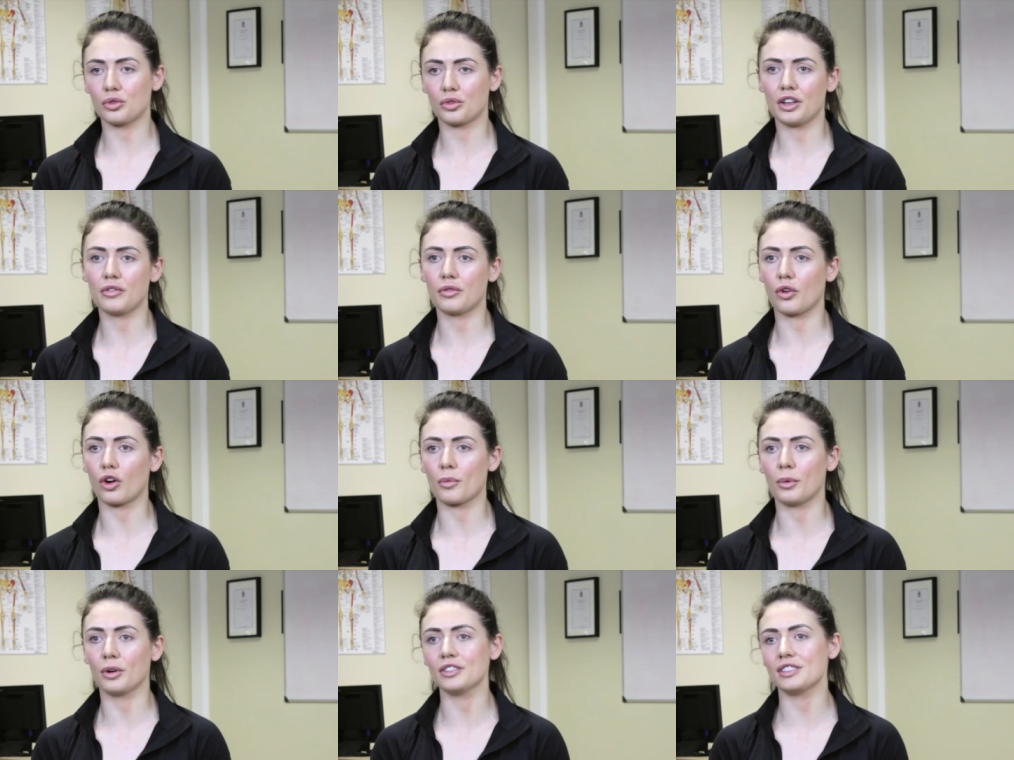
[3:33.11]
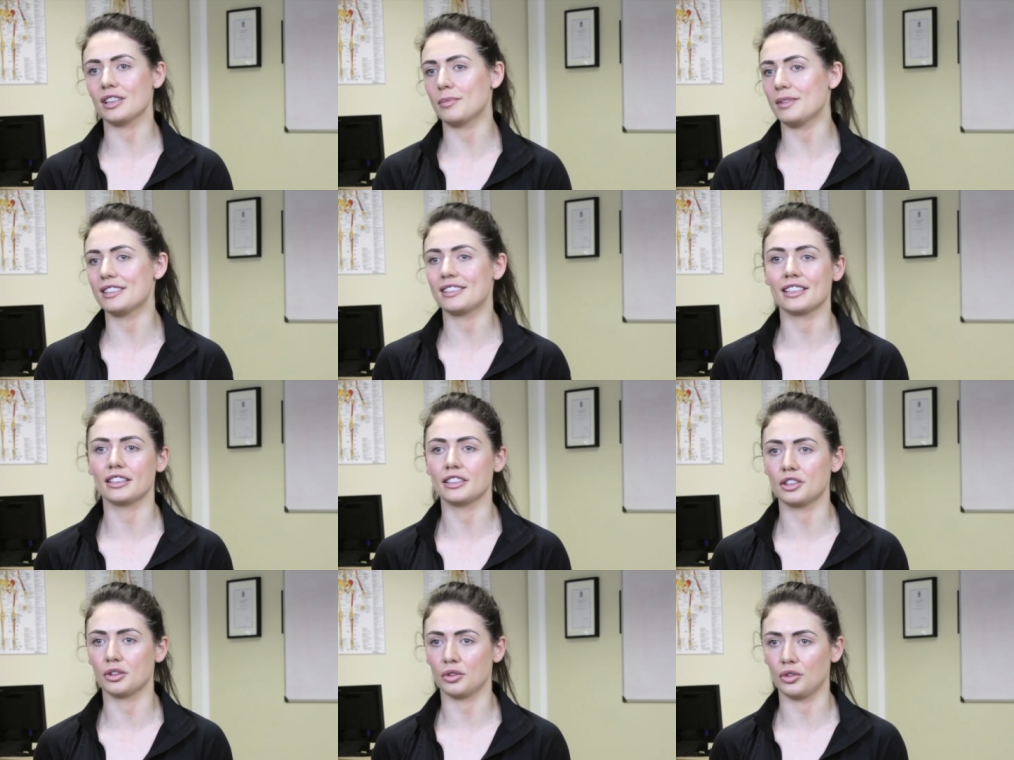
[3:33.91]
three, four months you'll be
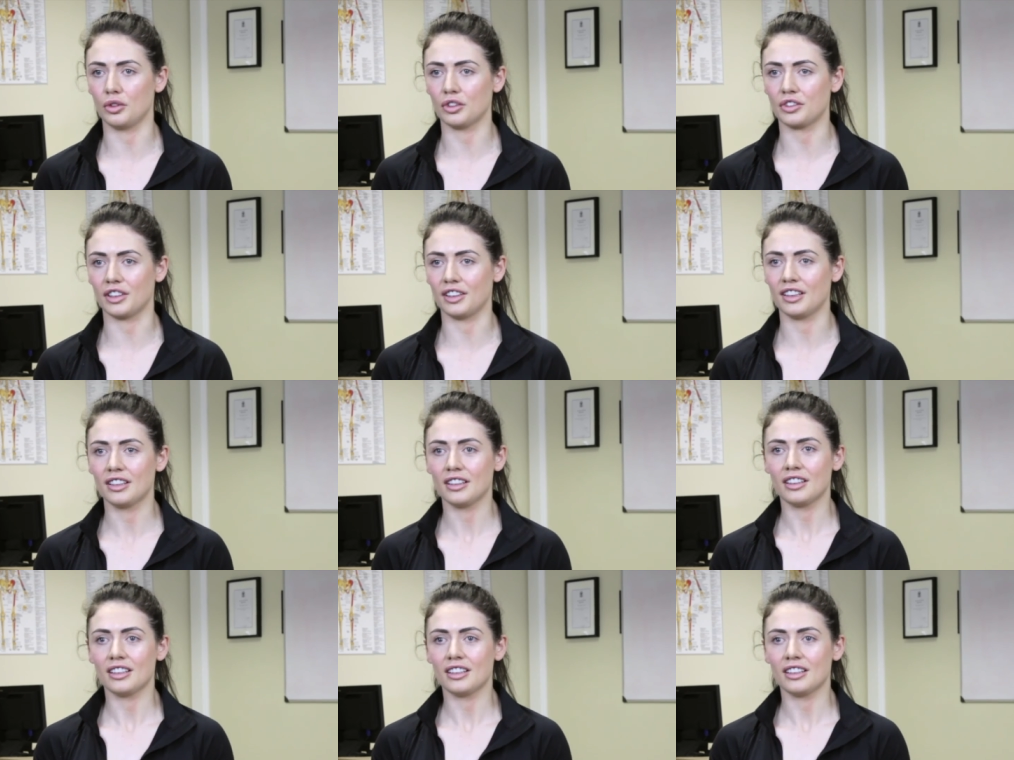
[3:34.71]
still doing nothing.